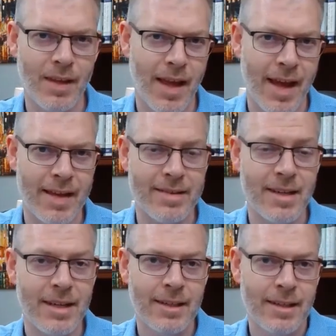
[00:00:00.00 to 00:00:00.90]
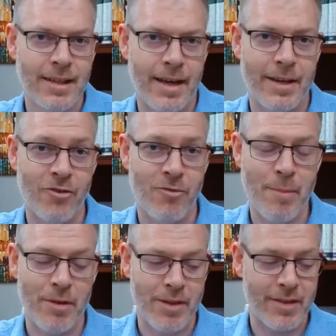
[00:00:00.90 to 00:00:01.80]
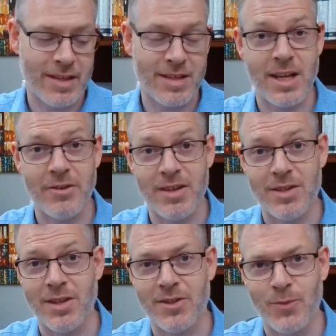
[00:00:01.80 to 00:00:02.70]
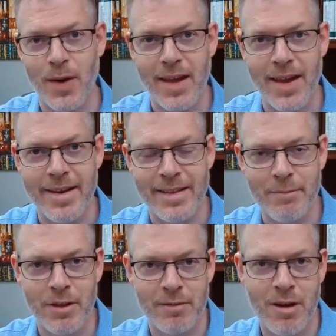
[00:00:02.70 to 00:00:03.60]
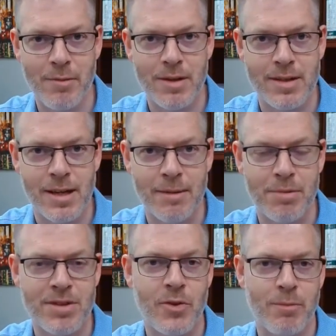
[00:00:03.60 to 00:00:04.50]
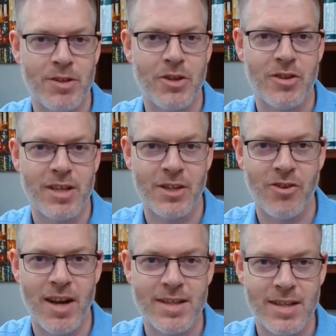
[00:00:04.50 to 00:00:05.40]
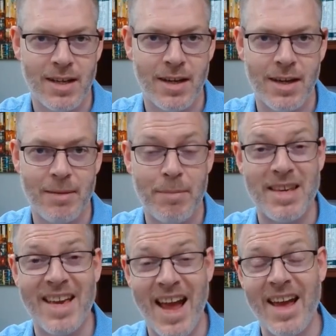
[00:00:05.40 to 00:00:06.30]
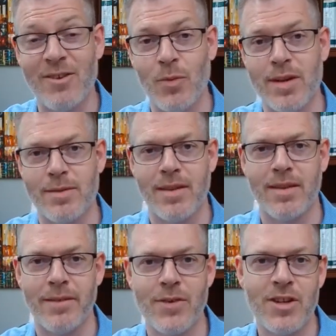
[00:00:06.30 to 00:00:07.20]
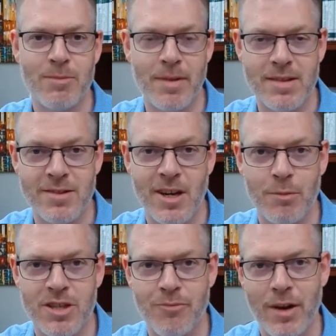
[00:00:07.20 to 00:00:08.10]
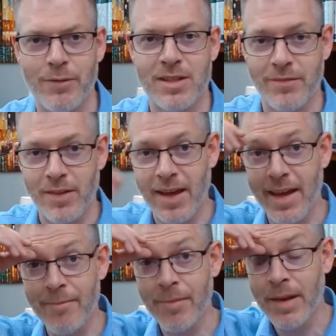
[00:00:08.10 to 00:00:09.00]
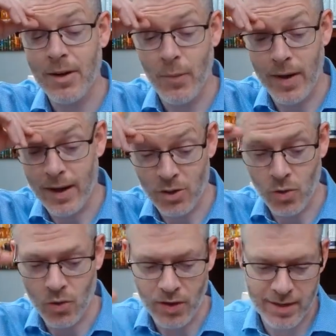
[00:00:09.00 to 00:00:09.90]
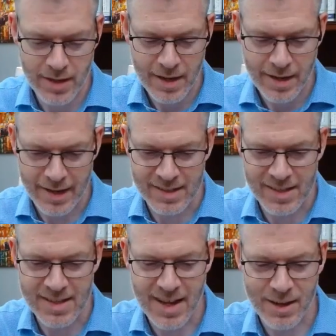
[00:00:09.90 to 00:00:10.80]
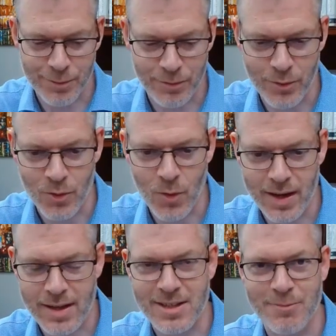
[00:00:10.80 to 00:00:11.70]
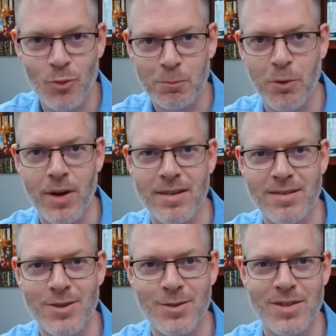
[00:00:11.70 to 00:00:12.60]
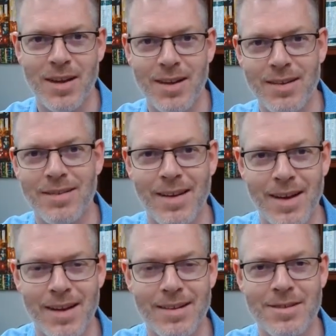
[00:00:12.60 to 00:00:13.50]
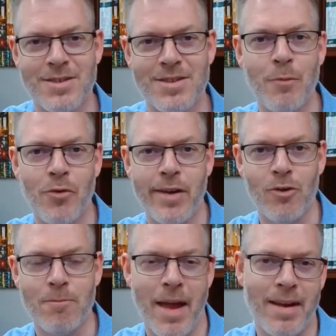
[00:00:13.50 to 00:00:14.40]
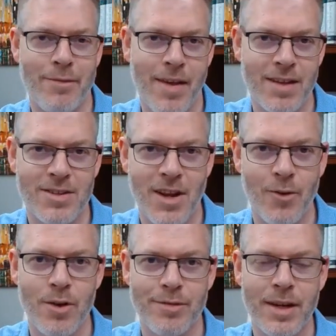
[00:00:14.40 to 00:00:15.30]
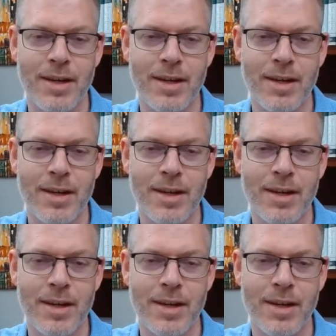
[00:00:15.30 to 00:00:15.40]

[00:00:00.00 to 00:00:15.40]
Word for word: And uh, you remember that this series that we're in at the moment, uh, Pursuing Maturity in Christ, uh, began with the first Men's Discipleship Breakfast of the Year, when I talked in detail through quite a small print, two side uh, summary or manifesto of